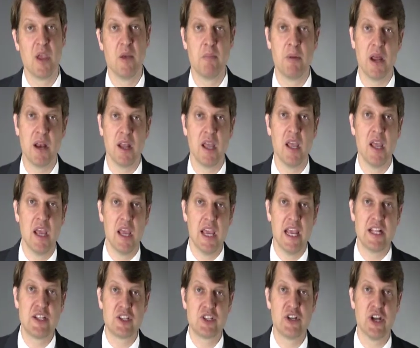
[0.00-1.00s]
But
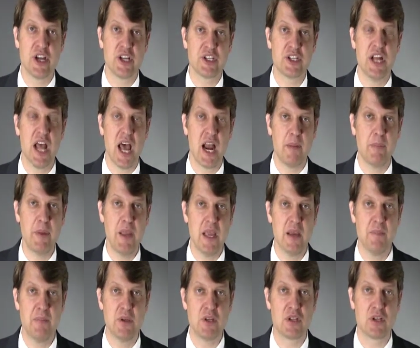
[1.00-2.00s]
it's just not a
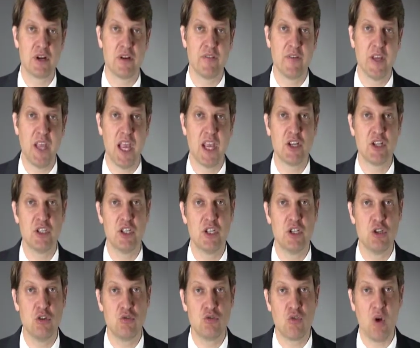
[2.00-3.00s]
PMP certification
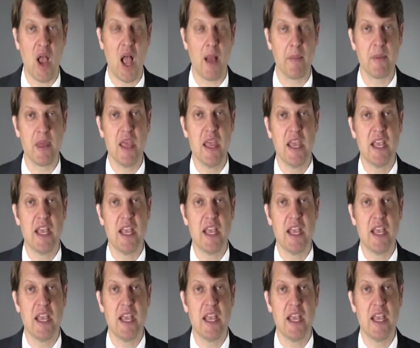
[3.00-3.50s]
that you drop.